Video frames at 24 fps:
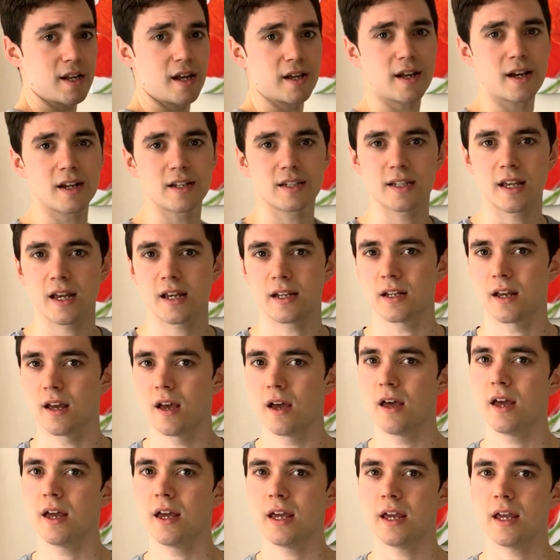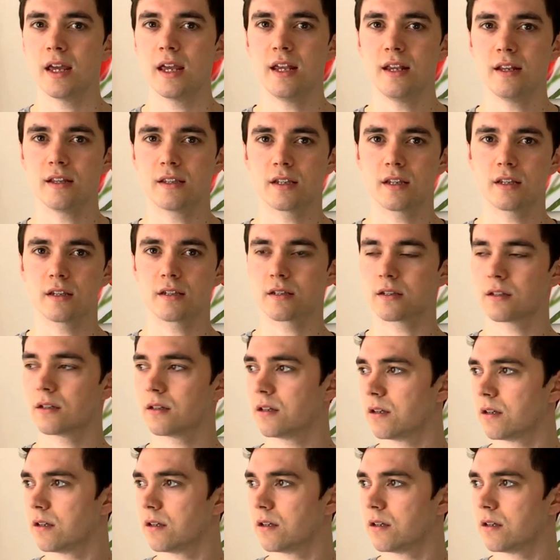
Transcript: Like I said, heat is,